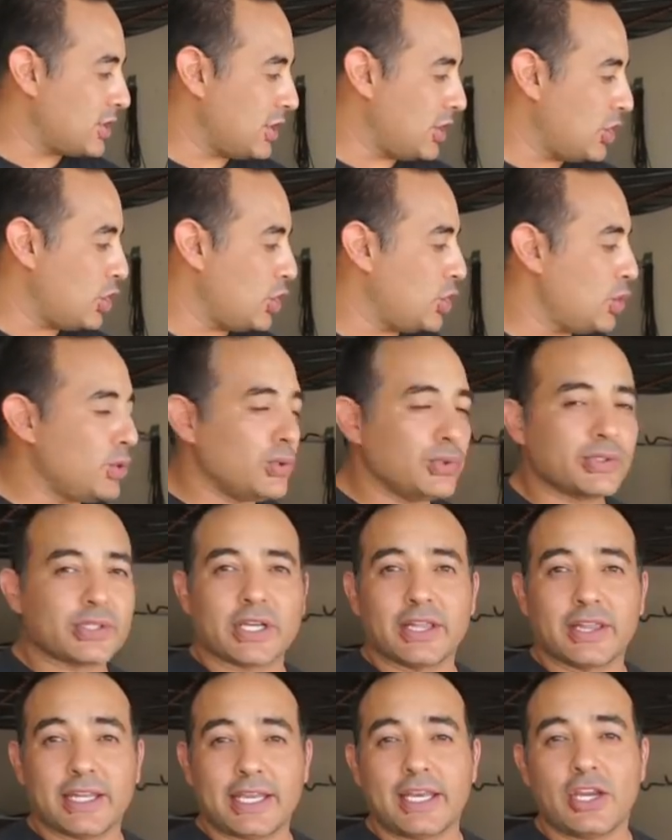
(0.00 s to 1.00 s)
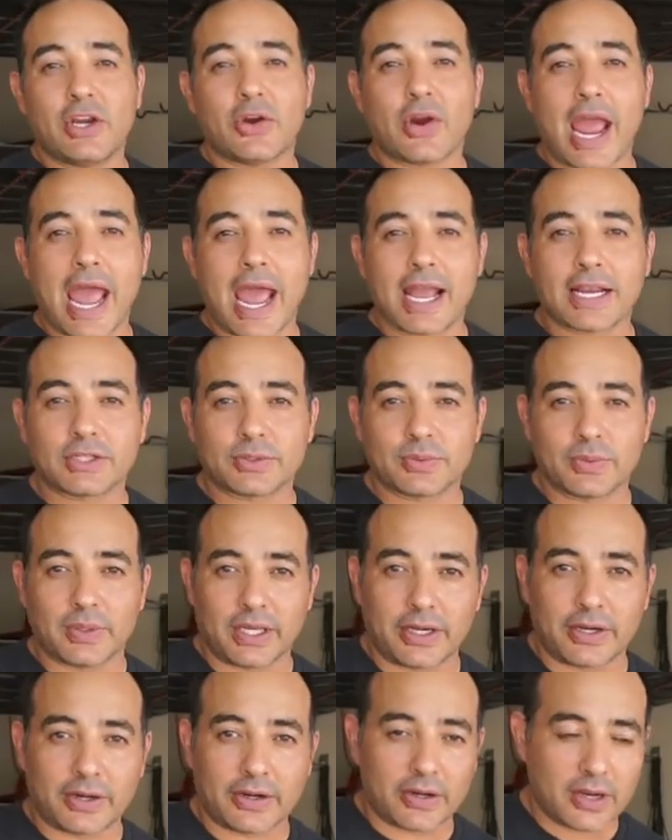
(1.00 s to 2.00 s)
to use a linear
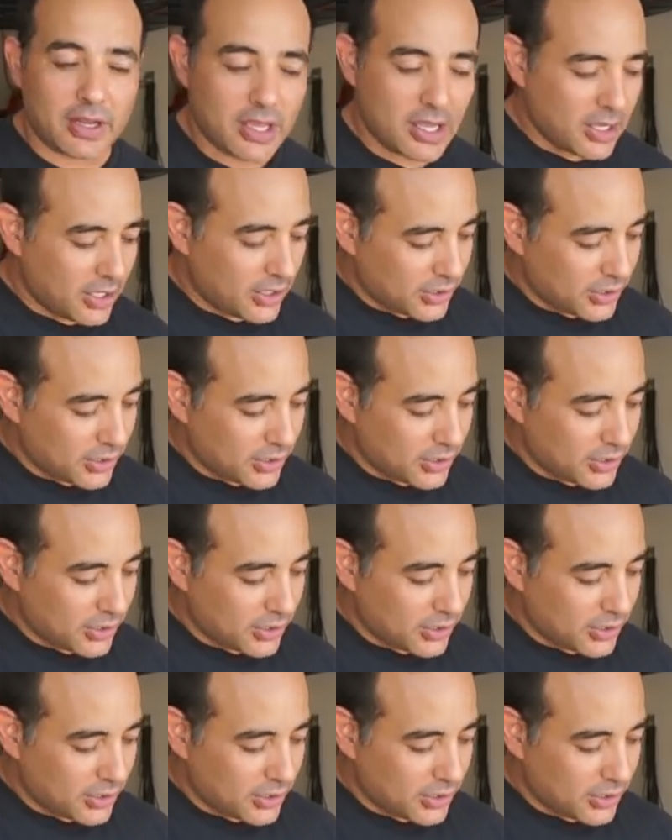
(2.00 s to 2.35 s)
actuator